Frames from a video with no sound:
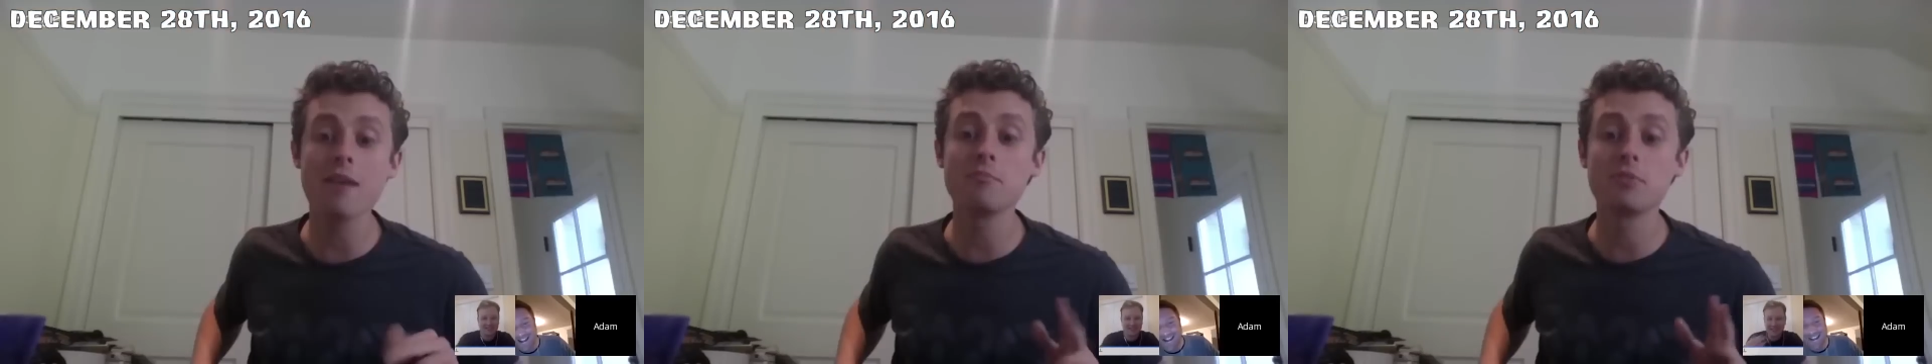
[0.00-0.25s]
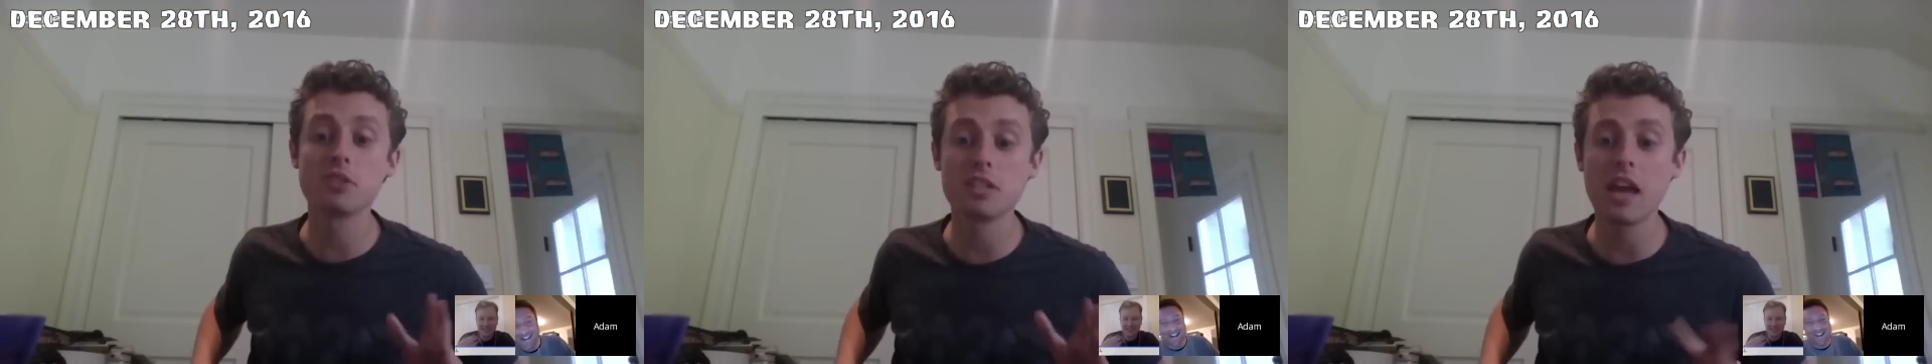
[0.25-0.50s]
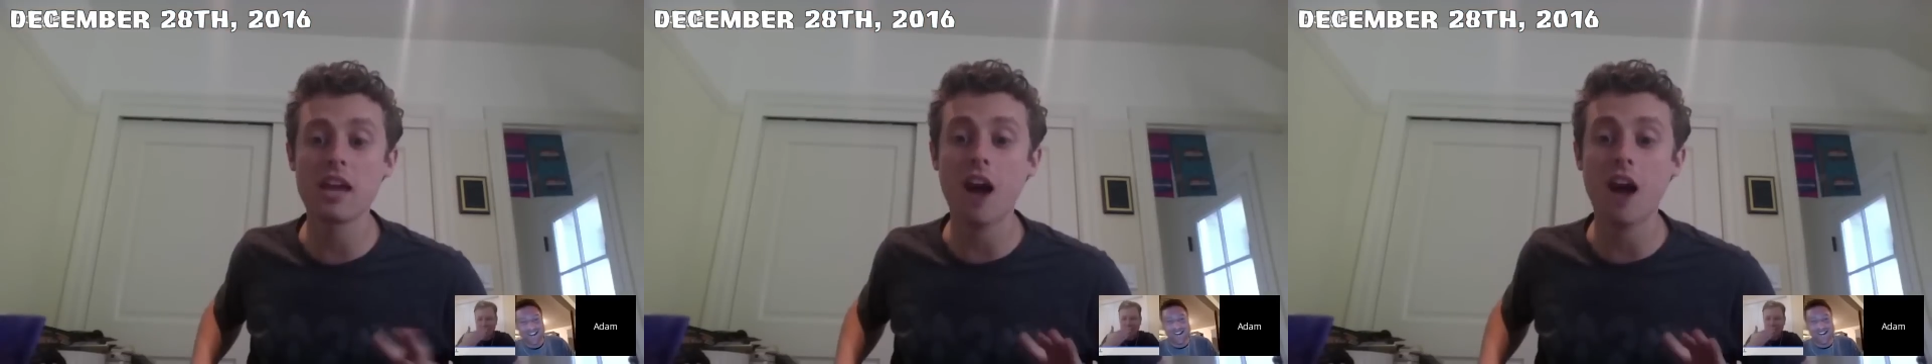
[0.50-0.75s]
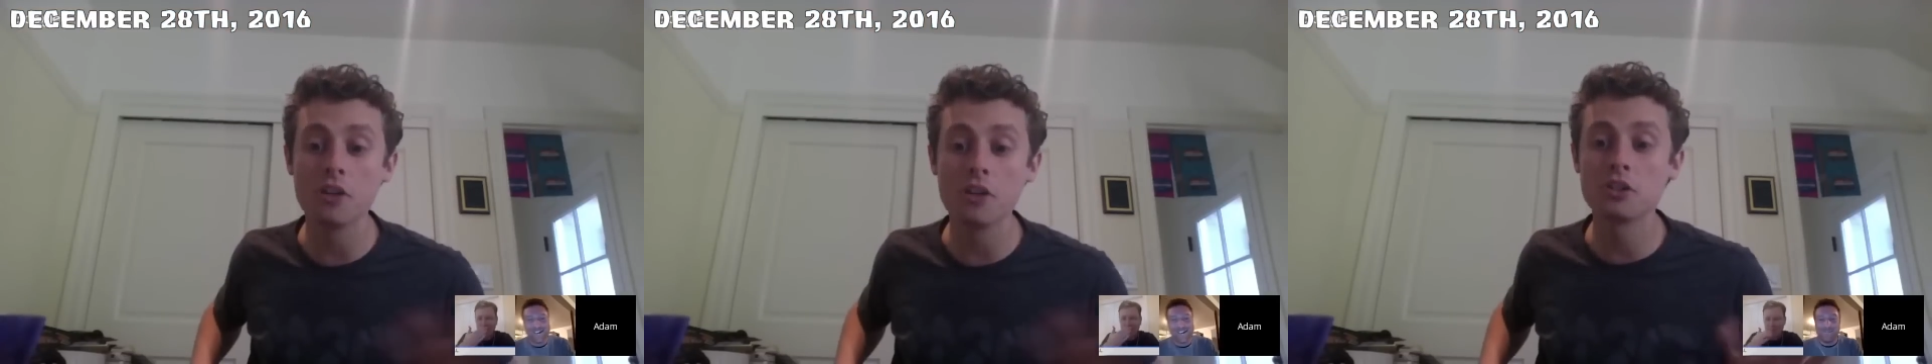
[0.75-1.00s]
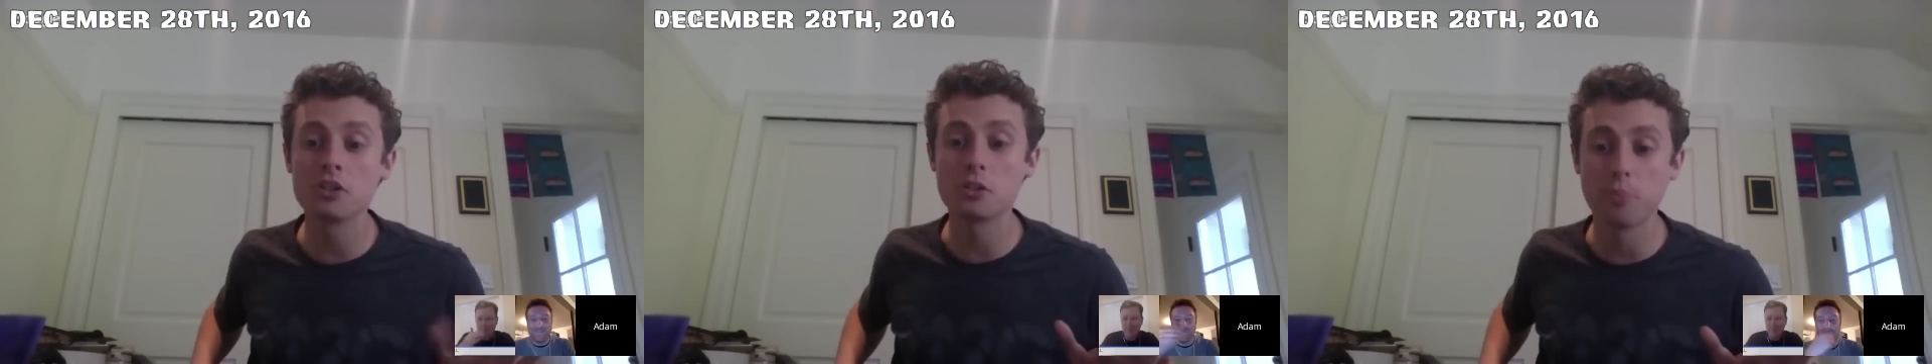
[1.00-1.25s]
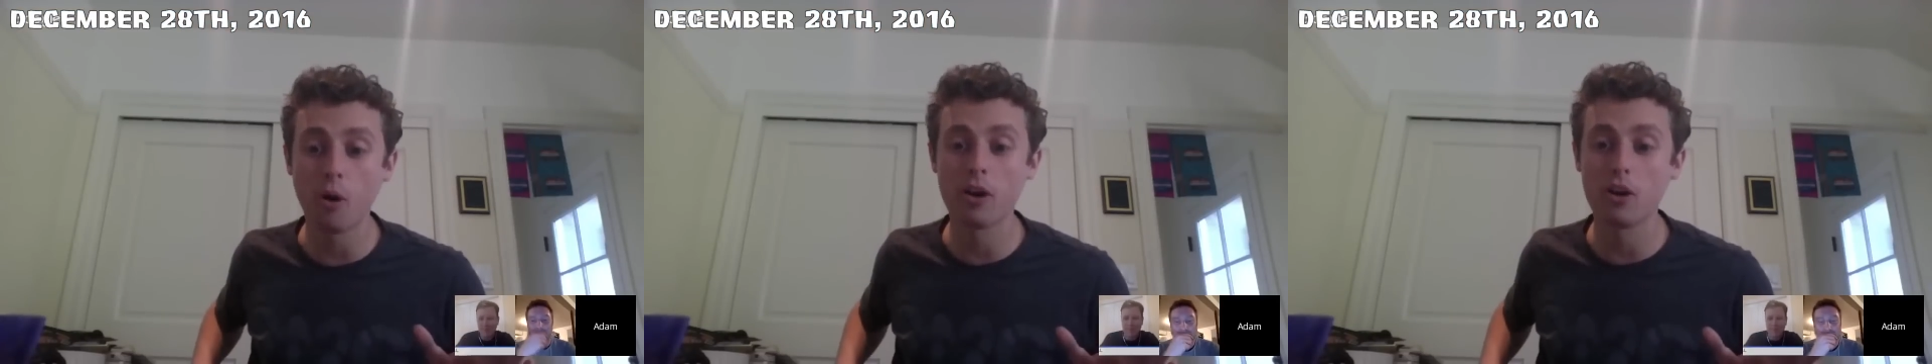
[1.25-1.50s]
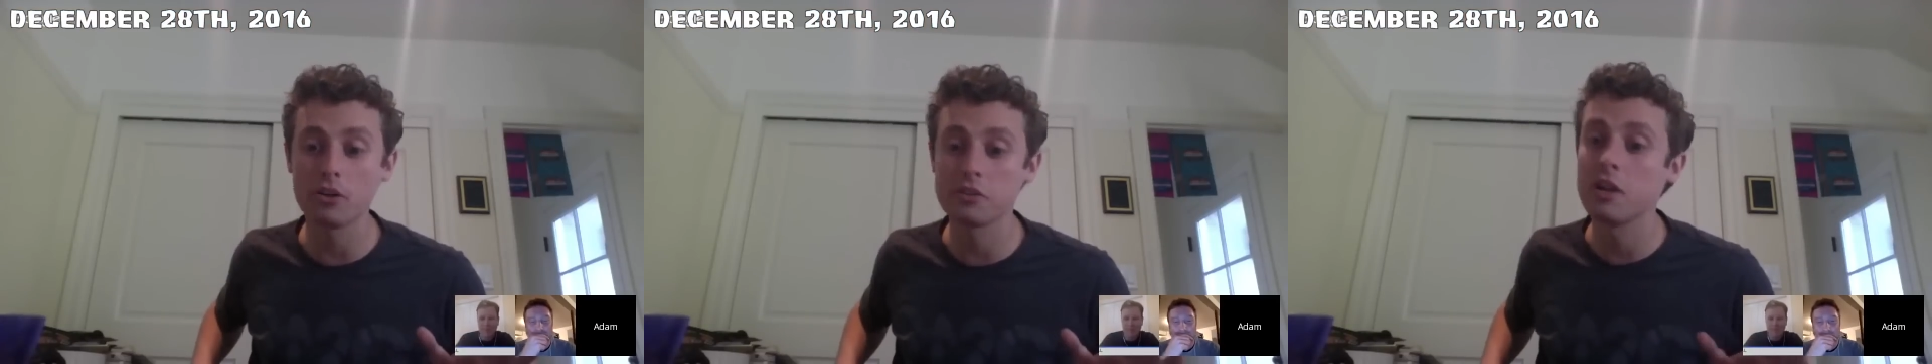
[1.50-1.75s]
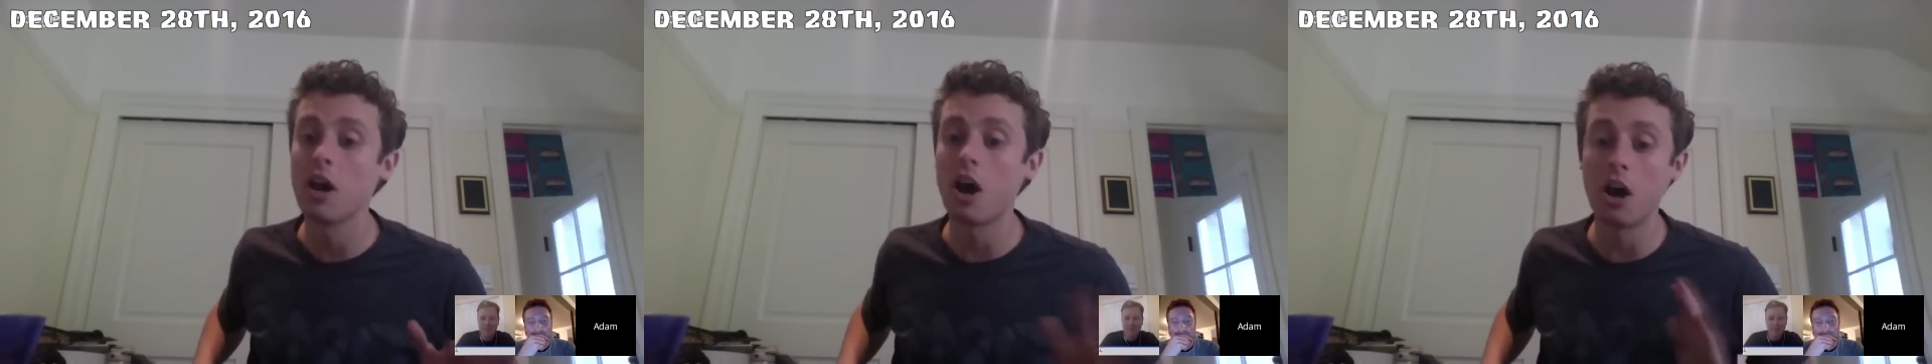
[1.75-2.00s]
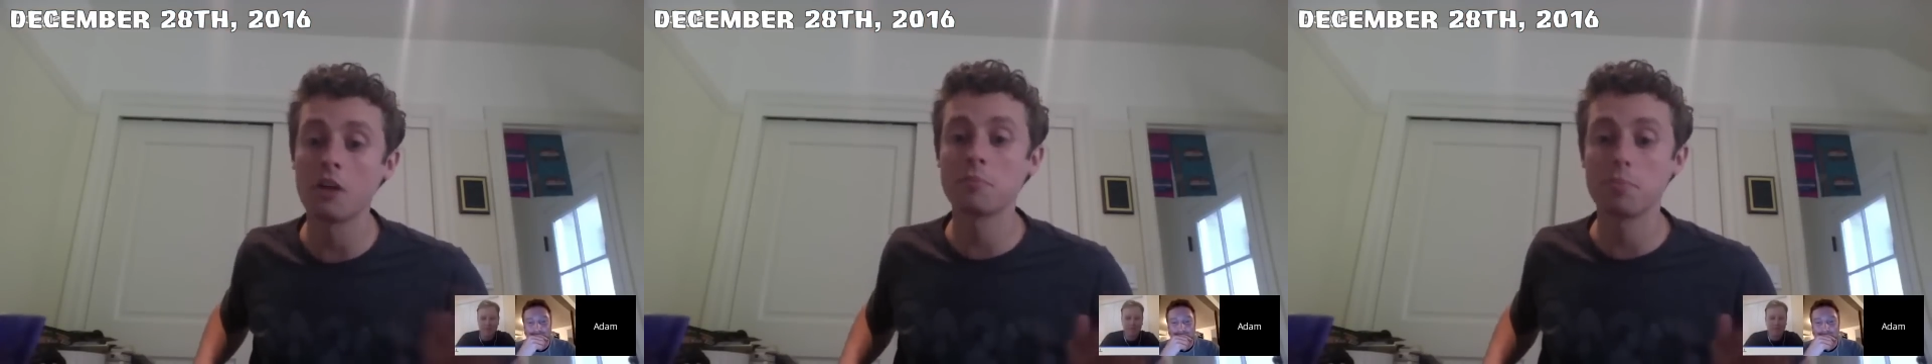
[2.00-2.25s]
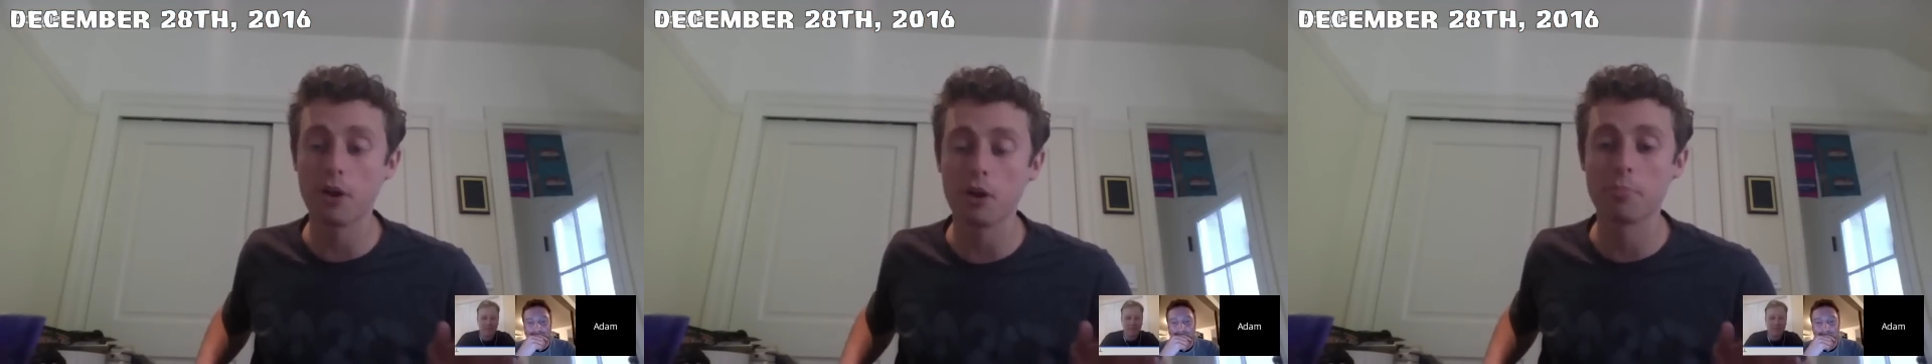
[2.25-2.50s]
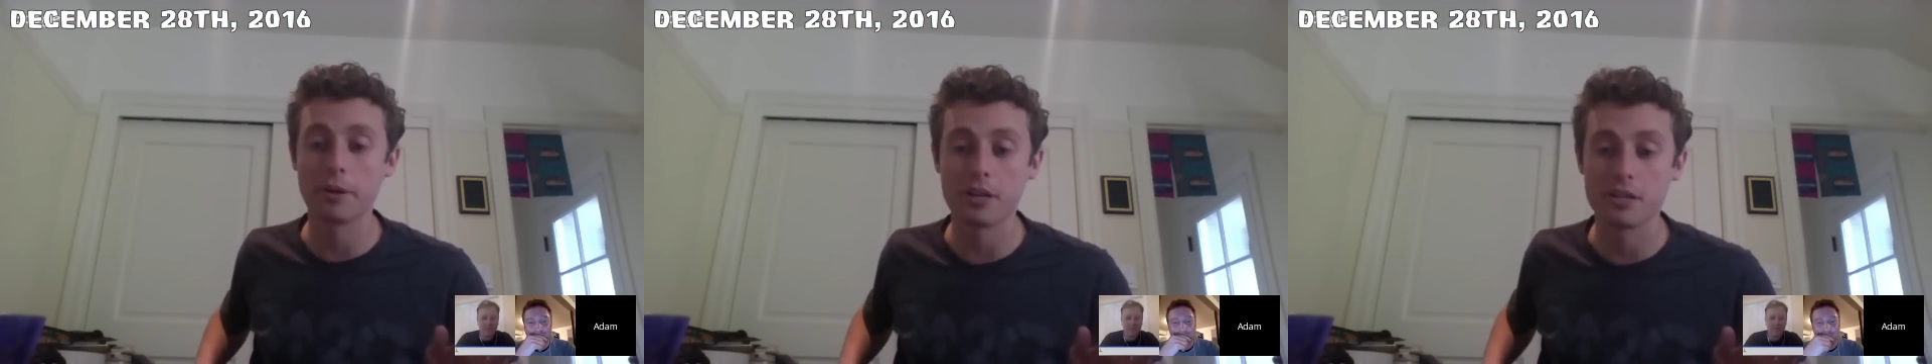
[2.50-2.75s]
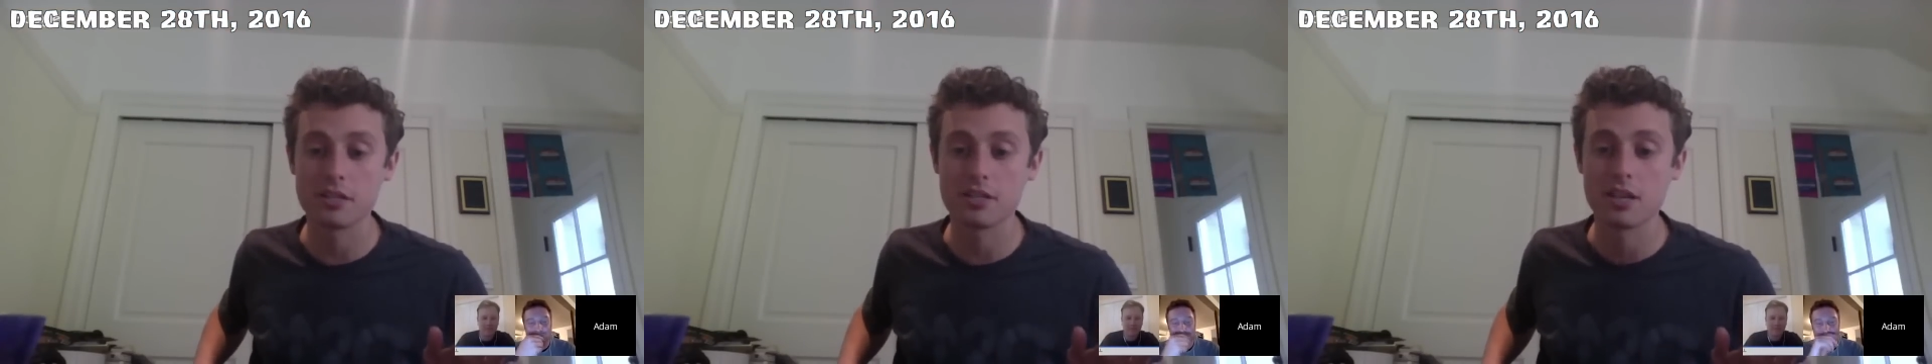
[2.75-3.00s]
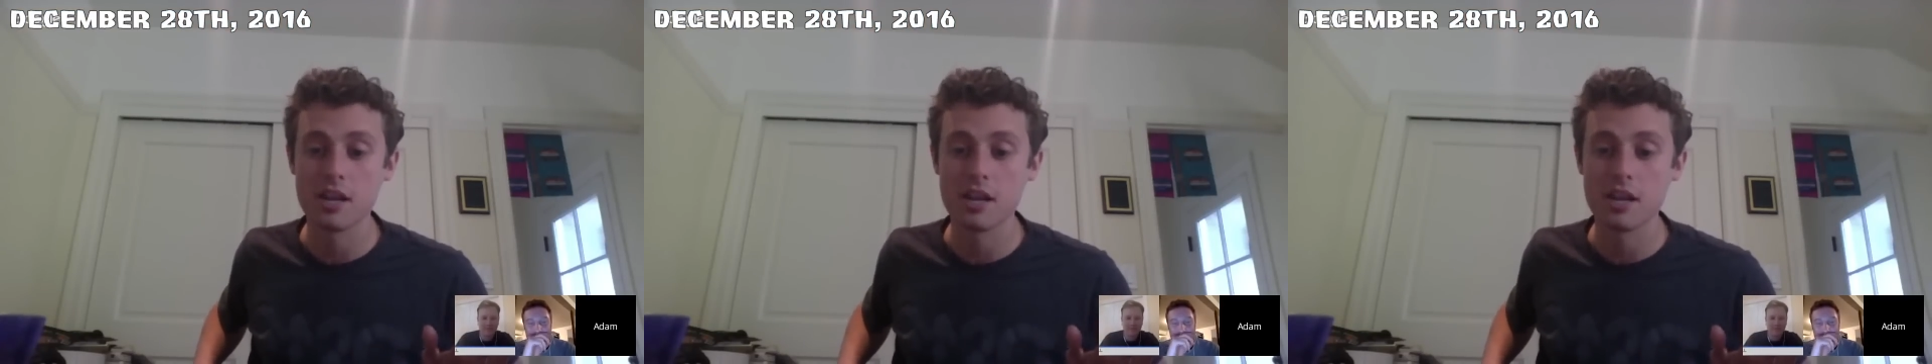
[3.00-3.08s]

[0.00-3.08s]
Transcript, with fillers: staying unspoiled on purpose